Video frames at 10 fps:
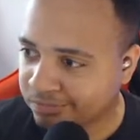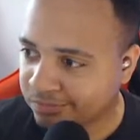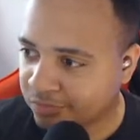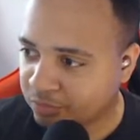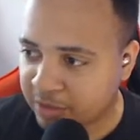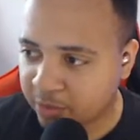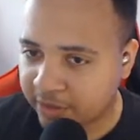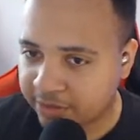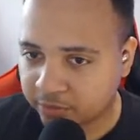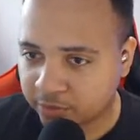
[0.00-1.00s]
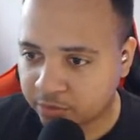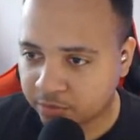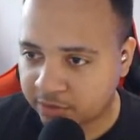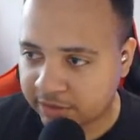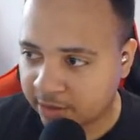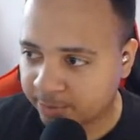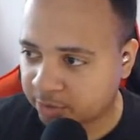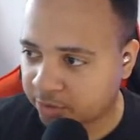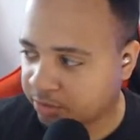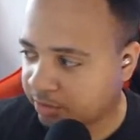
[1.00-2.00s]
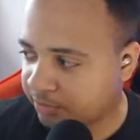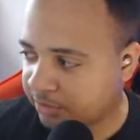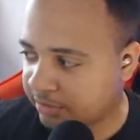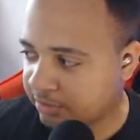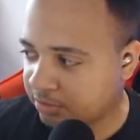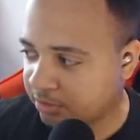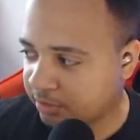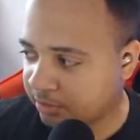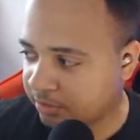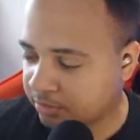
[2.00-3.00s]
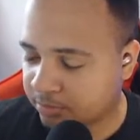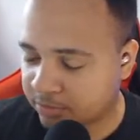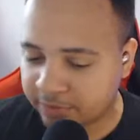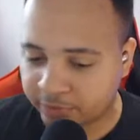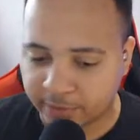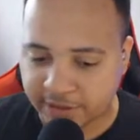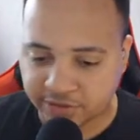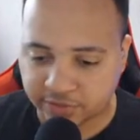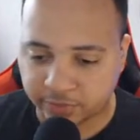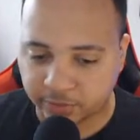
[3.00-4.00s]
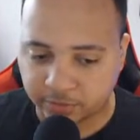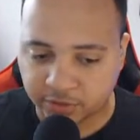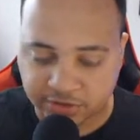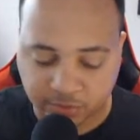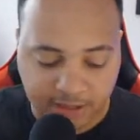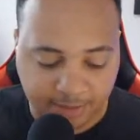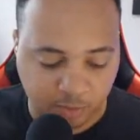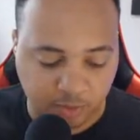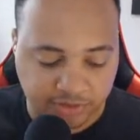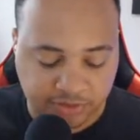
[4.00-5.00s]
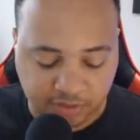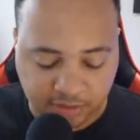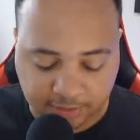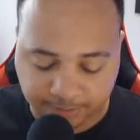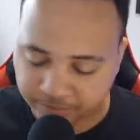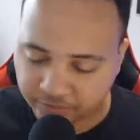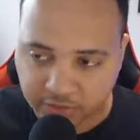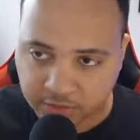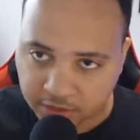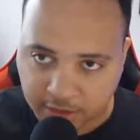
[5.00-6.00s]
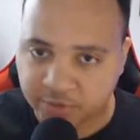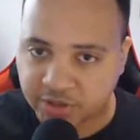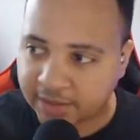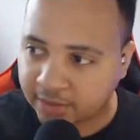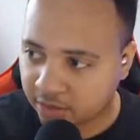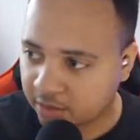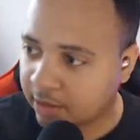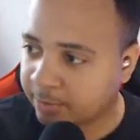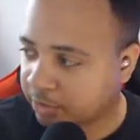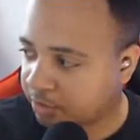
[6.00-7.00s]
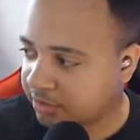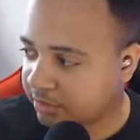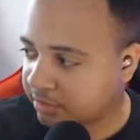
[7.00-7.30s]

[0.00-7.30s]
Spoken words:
Midway through, the uploader of the information from, because what happened was Upshod uploaded